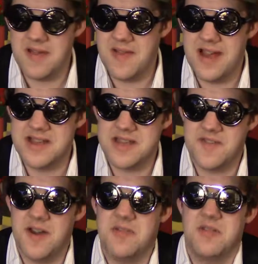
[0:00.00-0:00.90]
lines. I
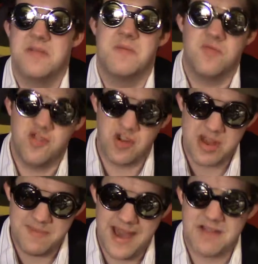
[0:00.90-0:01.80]
thought the
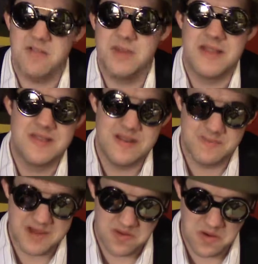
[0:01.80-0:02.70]
journey back would be a little
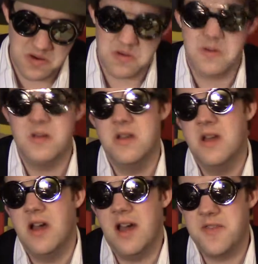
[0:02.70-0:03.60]
bit longer.
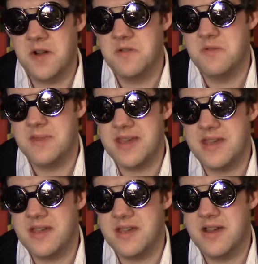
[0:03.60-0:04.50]
I thought it would
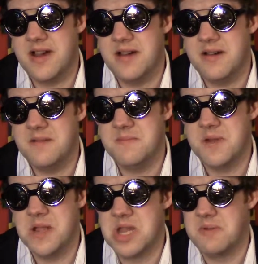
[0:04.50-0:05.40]
be a
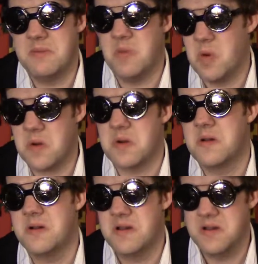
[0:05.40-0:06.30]
little bit more
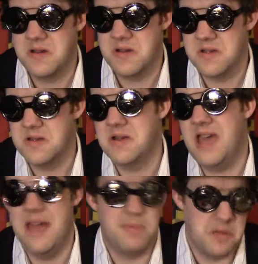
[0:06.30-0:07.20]

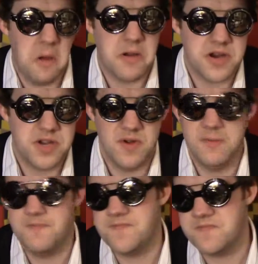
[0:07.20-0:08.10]
epilogue to it.
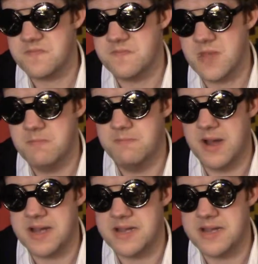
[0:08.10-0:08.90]
But,